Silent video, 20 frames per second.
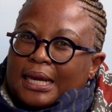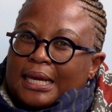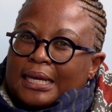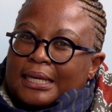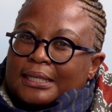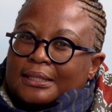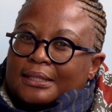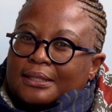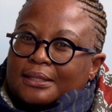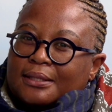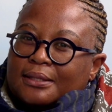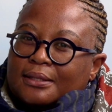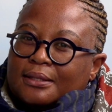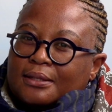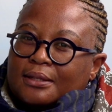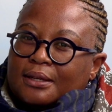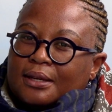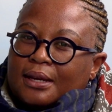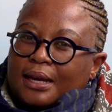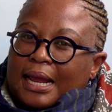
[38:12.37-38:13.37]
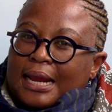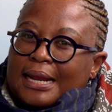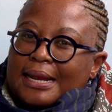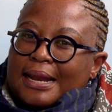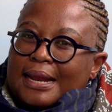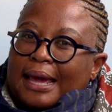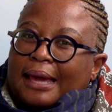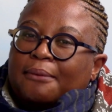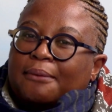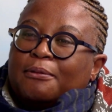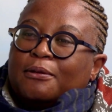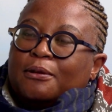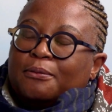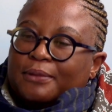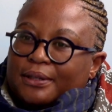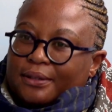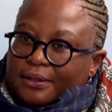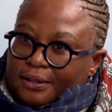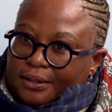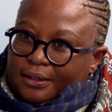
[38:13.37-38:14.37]
is
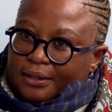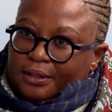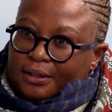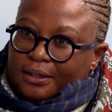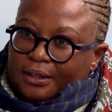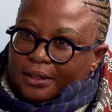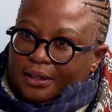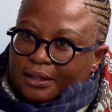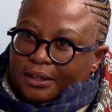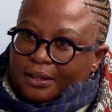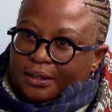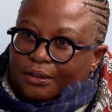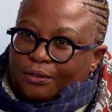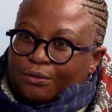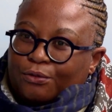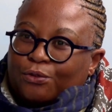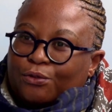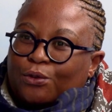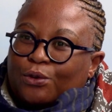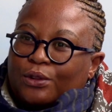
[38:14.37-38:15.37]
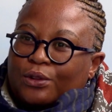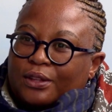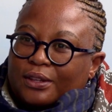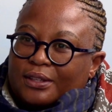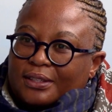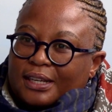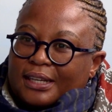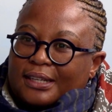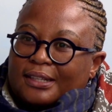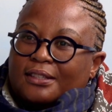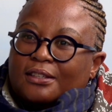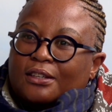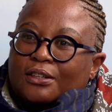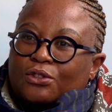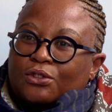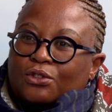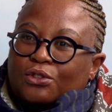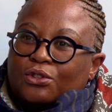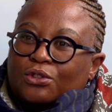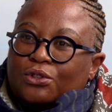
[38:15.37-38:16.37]
enablement for the
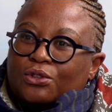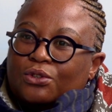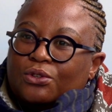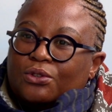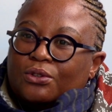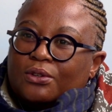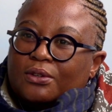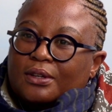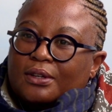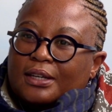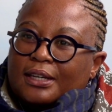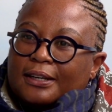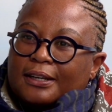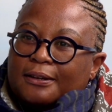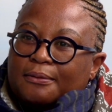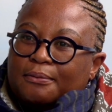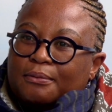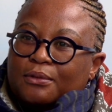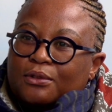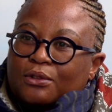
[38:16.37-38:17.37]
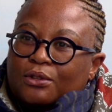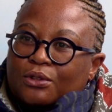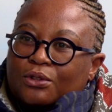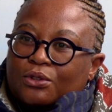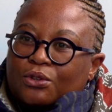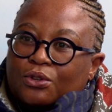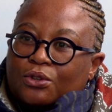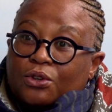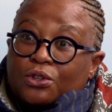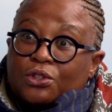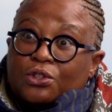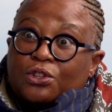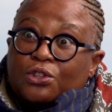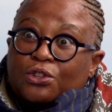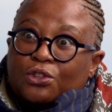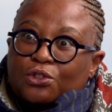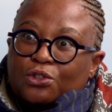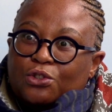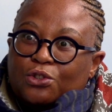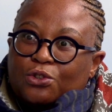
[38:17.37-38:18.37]
sector to
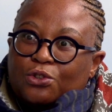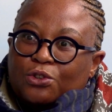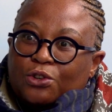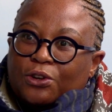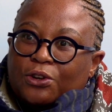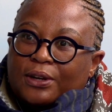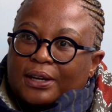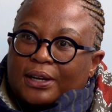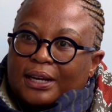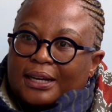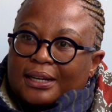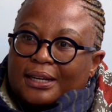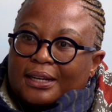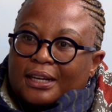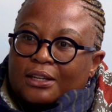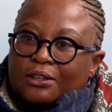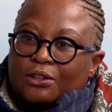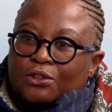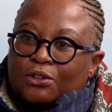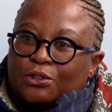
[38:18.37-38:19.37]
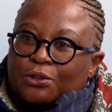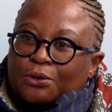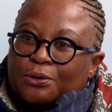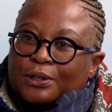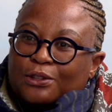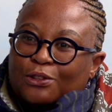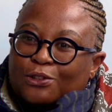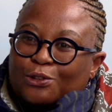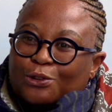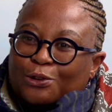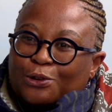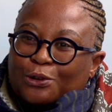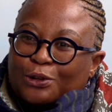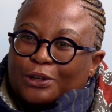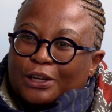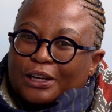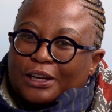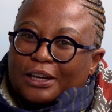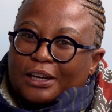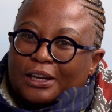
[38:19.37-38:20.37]
continue to grow, and in doing so,
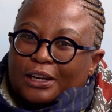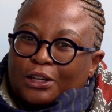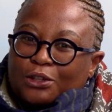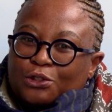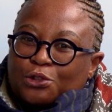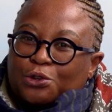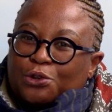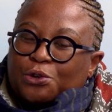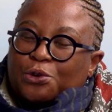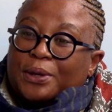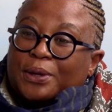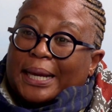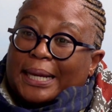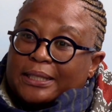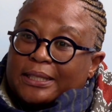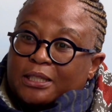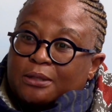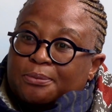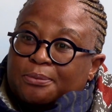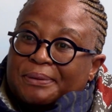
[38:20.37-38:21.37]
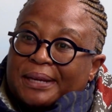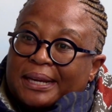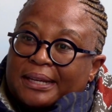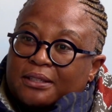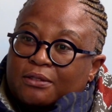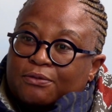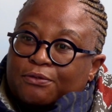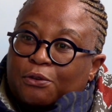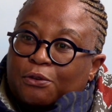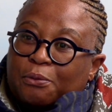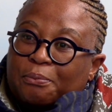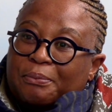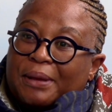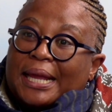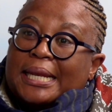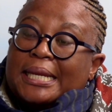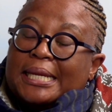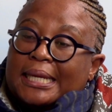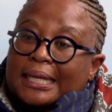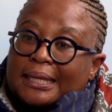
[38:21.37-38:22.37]
to create space for
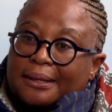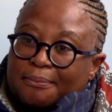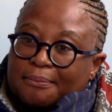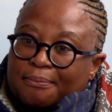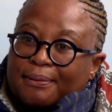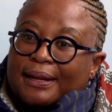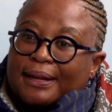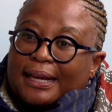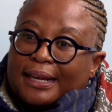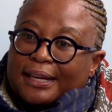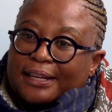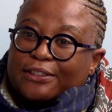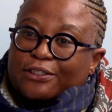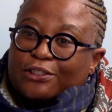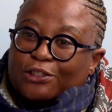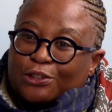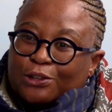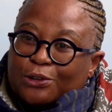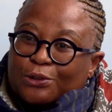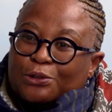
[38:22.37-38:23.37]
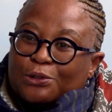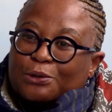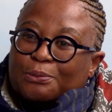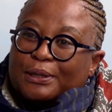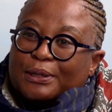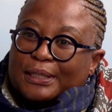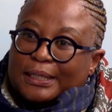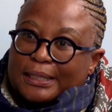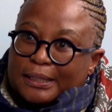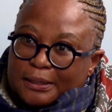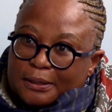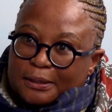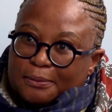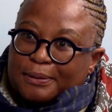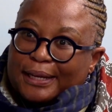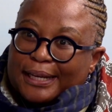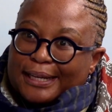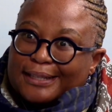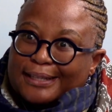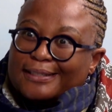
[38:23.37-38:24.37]
many players to also
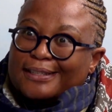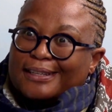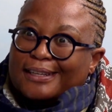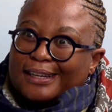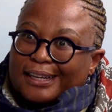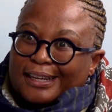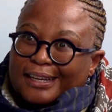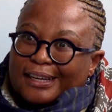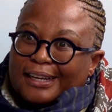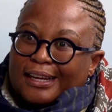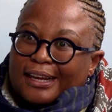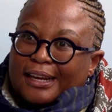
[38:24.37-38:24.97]
participate in